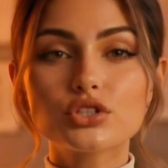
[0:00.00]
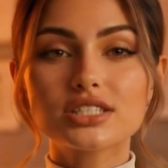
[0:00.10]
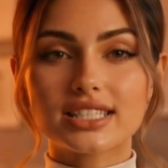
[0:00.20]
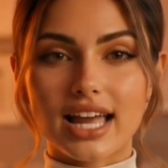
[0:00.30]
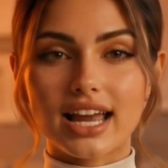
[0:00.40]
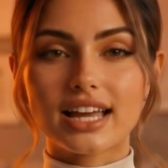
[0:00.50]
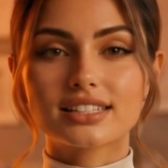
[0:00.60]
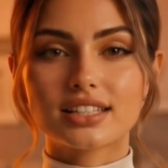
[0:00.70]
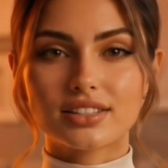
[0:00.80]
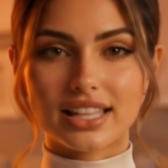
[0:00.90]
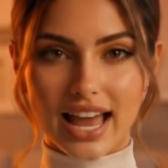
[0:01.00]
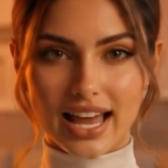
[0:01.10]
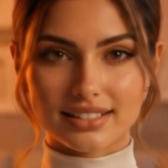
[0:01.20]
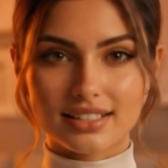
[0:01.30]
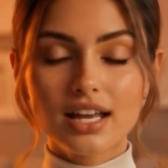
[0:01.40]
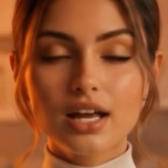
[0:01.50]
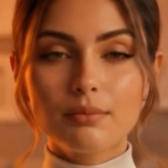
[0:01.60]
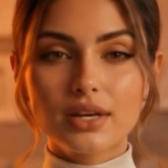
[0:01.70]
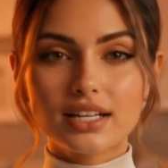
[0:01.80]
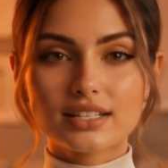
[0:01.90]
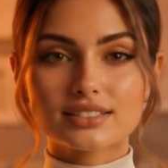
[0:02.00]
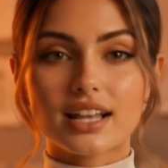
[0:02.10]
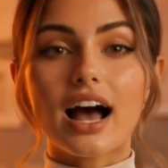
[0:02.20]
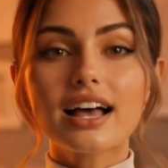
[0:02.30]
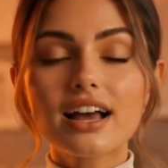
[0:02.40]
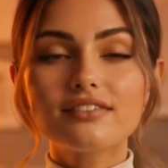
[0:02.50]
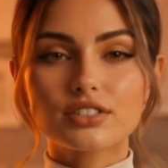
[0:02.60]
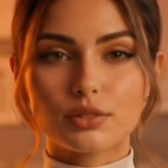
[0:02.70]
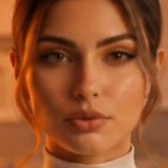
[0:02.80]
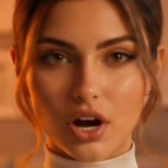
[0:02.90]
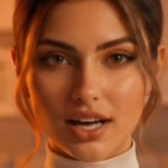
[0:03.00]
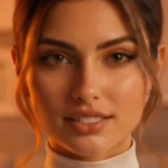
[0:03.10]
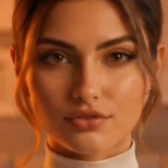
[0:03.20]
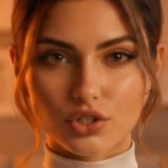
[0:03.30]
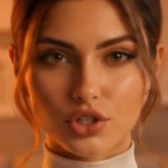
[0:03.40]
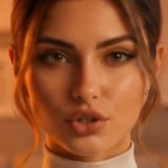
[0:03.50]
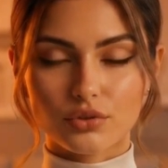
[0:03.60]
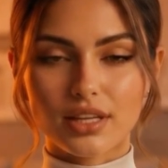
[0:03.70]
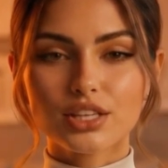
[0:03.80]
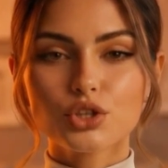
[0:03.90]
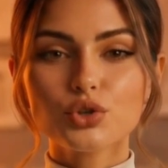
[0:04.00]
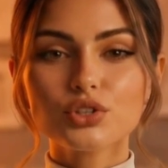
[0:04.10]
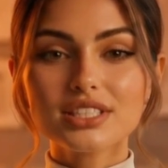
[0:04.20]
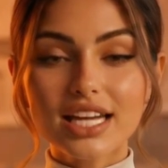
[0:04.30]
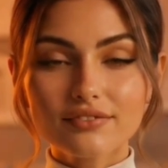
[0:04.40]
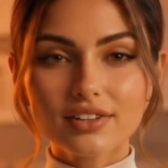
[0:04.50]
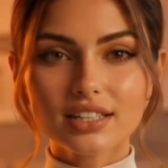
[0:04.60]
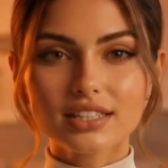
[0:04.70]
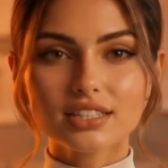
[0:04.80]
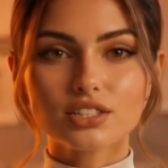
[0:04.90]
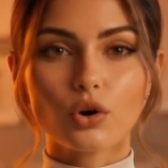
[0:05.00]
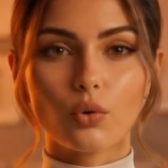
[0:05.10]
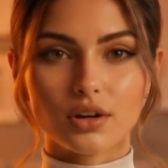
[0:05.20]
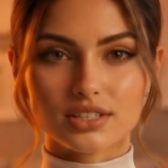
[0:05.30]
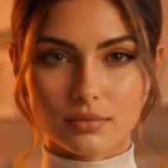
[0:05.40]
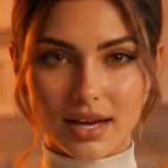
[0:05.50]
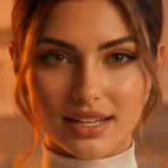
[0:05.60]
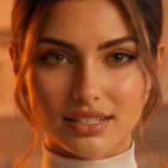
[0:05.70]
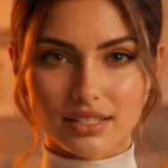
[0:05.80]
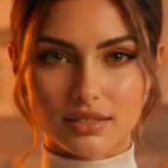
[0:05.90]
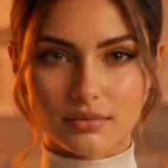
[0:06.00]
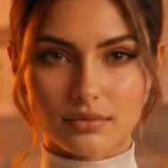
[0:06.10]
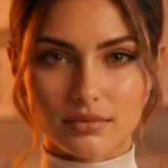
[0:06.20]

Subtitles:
you stay until the end, because I have a surprise for you that you definitely don't want to miss.